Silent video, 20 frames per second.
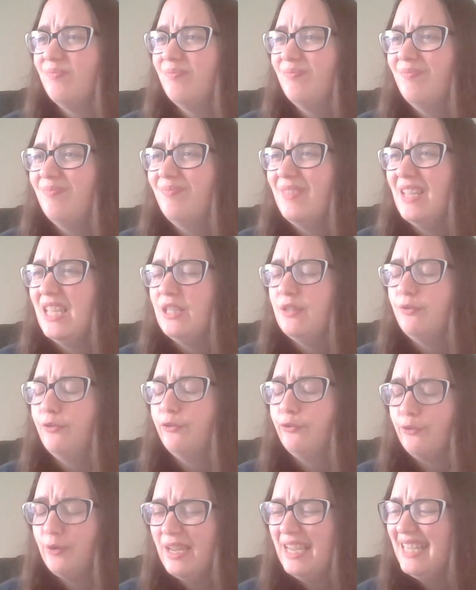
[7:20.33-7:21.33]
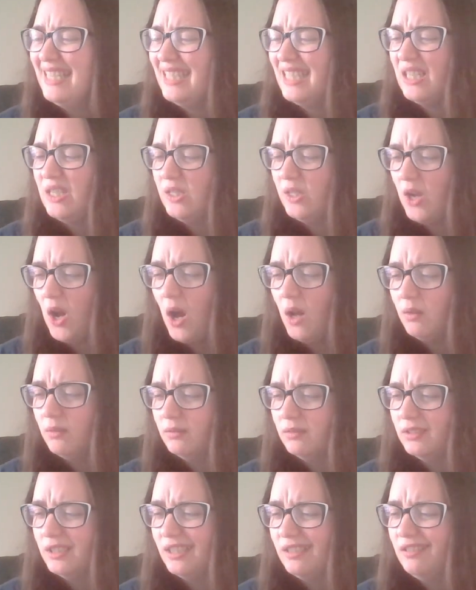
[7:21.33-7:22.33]
It's freezing cold
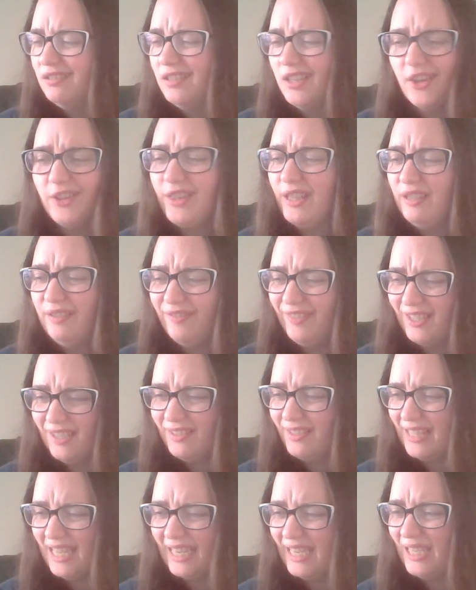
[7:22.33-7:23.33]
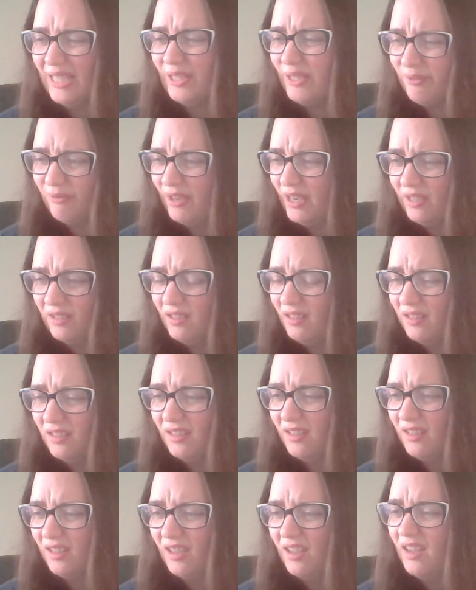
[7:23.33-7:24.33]
and nothing feels like it's real.
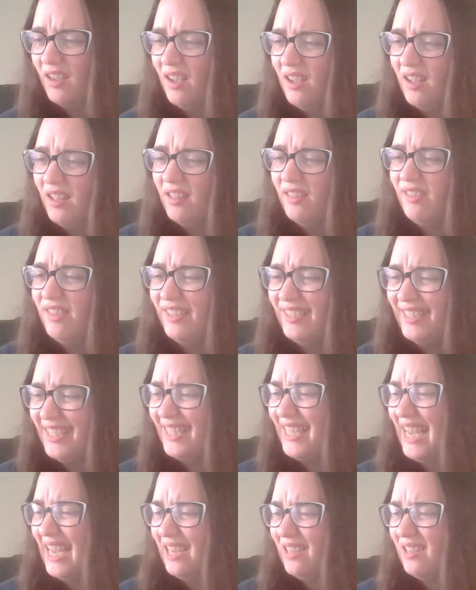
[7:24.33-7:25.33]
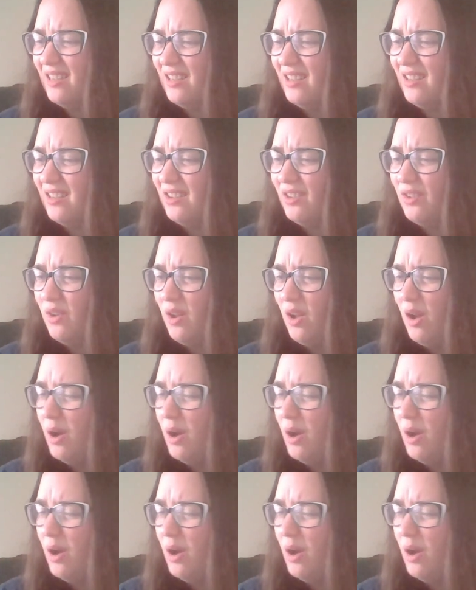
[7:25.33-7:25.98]
They're sick on my